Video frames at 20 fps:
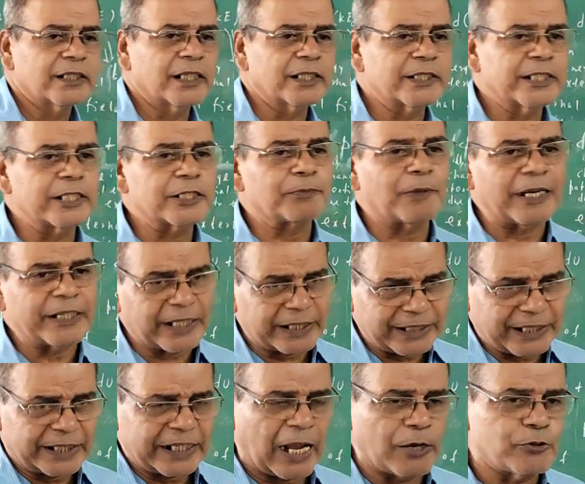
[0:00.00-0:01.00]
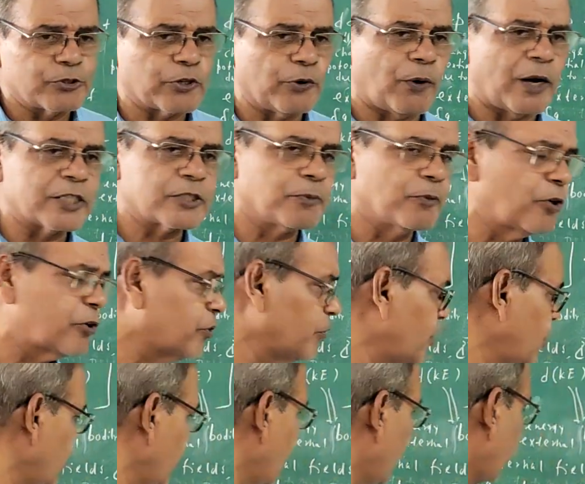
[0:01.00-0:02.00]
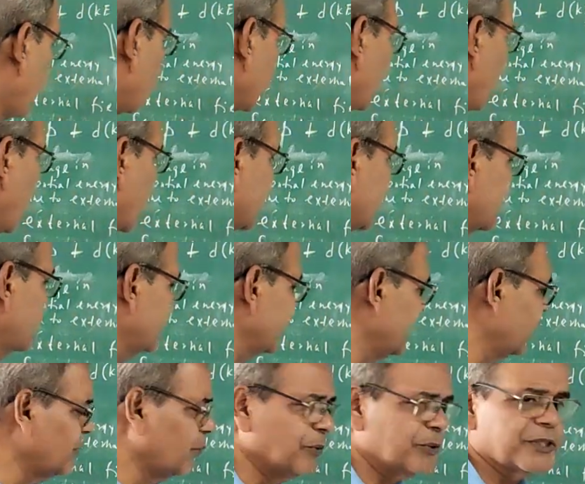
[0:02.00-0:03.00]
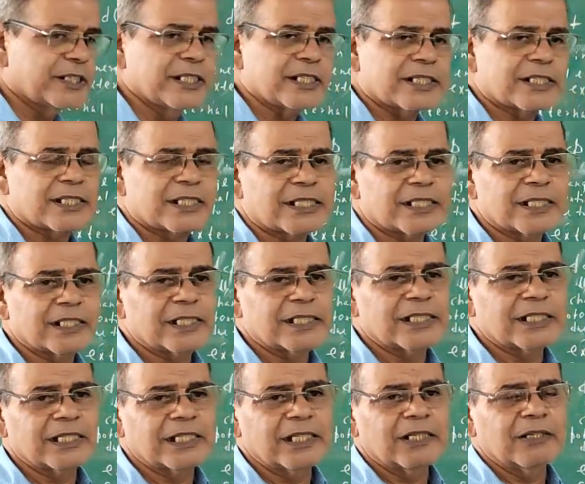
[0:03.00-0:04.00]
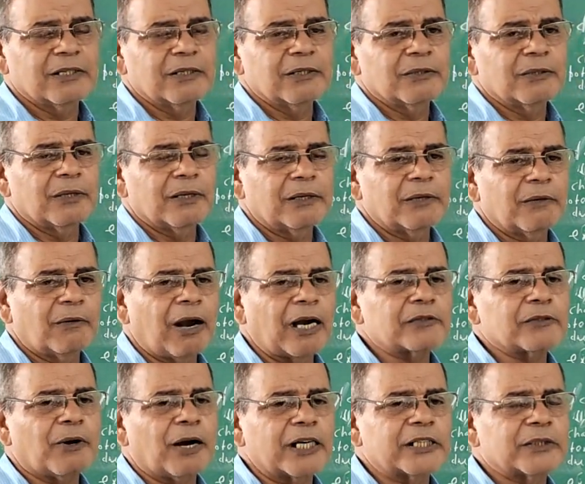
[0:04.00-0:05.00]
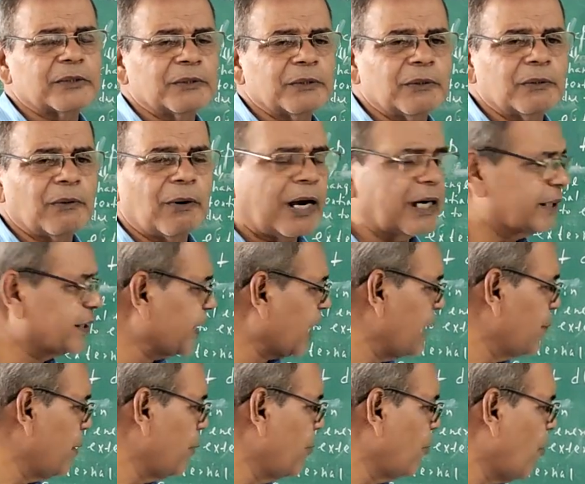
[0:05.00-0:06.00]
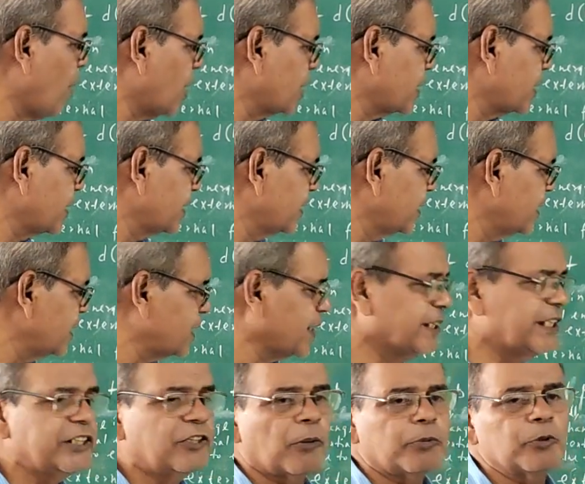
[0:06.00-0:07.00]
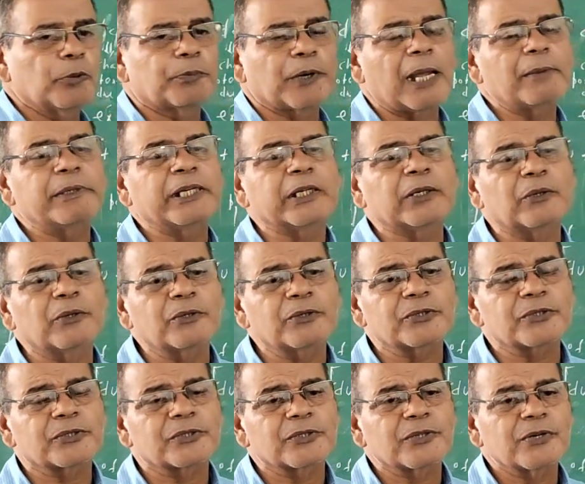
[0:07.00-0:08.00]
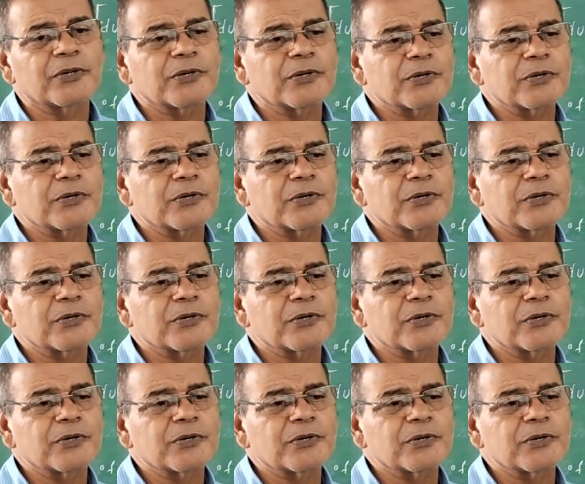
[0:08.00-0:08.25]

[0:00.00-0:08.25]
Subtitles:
This I will say once more. What includes this? What type of works this dw prime includes?